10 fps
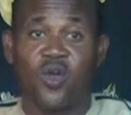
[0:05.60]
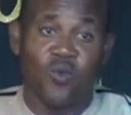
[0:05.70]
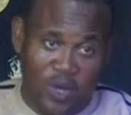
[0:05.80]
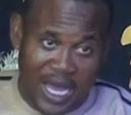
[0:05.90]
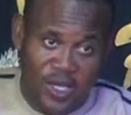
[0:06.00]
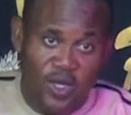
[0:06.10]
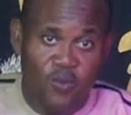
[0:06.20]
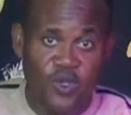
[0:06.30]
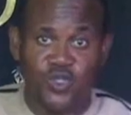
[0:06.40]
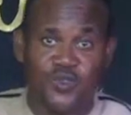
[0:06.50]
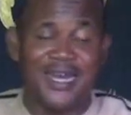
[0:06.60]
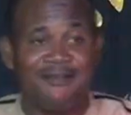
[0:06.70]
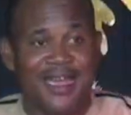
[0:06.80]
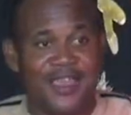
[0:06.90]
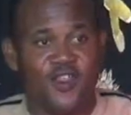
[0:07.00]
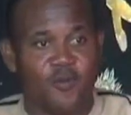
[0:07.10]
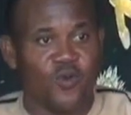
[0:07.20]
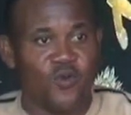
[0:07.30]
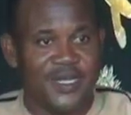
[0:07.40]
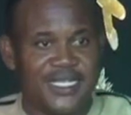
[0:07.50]
uh, we usually rise up to
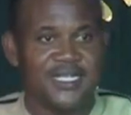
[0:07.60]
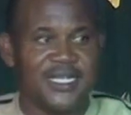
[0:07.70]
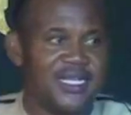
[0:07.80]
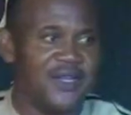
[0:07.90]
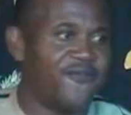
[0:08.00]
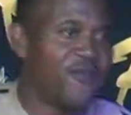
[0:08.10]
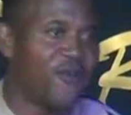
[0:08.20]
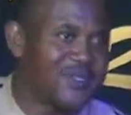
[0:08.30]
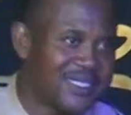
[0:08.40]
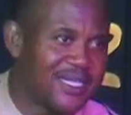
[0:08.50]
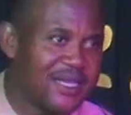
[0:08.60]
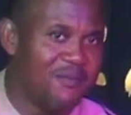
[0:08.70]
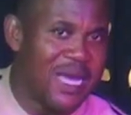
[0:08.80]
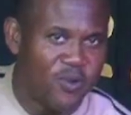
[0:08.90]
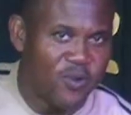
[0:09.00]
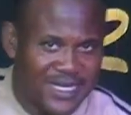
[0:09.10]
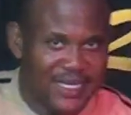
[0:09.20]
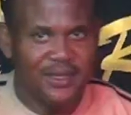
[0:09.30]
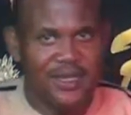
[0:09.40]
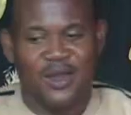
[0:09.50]
read the first Bible reading